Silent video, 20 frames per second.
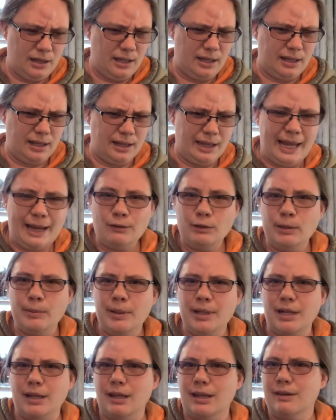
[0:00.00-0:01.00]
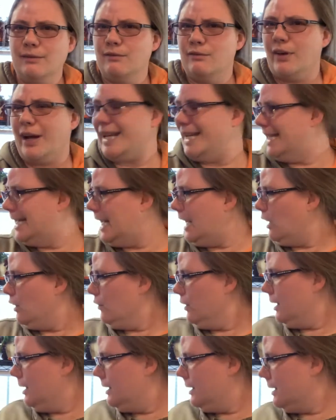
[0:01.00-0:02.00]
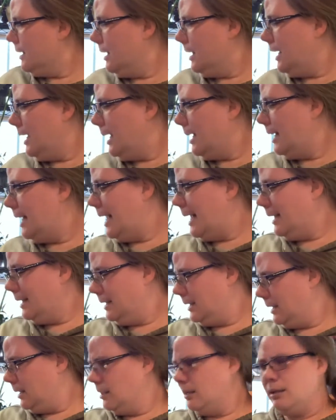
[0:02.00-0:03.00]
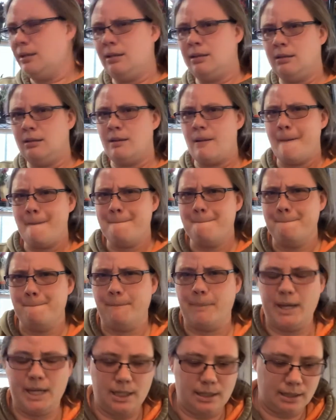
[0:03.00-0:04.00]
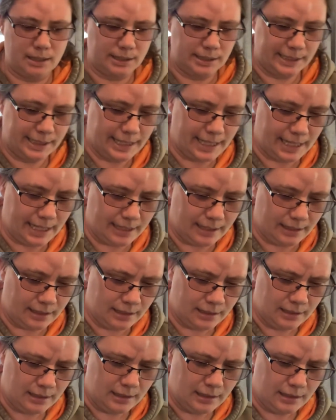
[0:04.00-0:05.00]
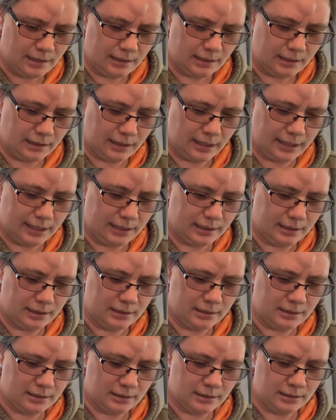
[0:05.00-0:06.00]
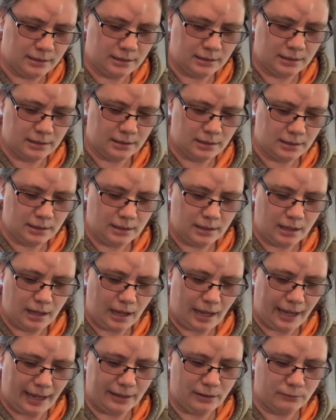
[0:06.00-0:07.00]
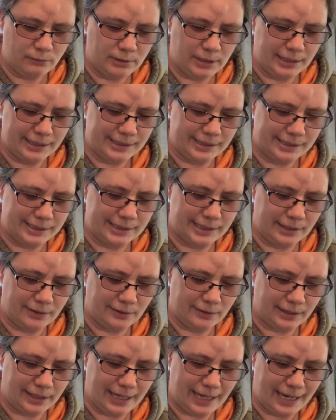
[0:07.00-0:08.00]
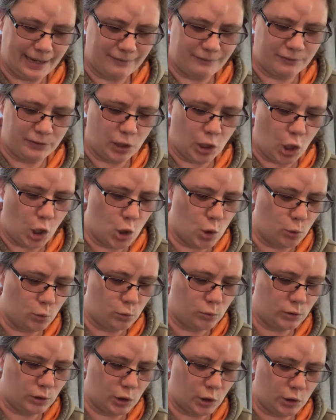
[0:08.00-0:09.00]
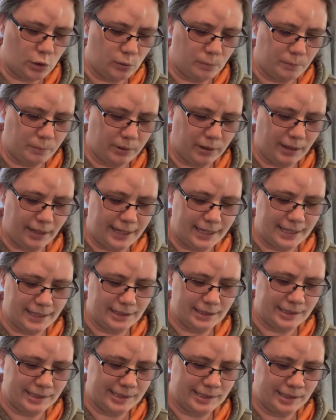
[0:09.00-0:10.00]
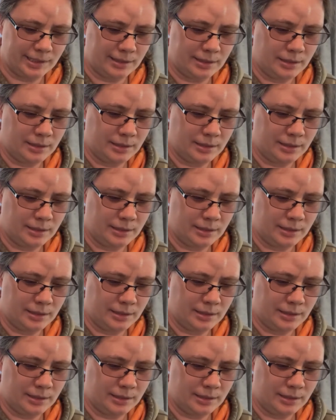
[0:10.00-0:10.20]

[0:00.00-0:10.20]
allows me to live vicariously, I guess. Because then, like, I don't necessarily have to own the plants,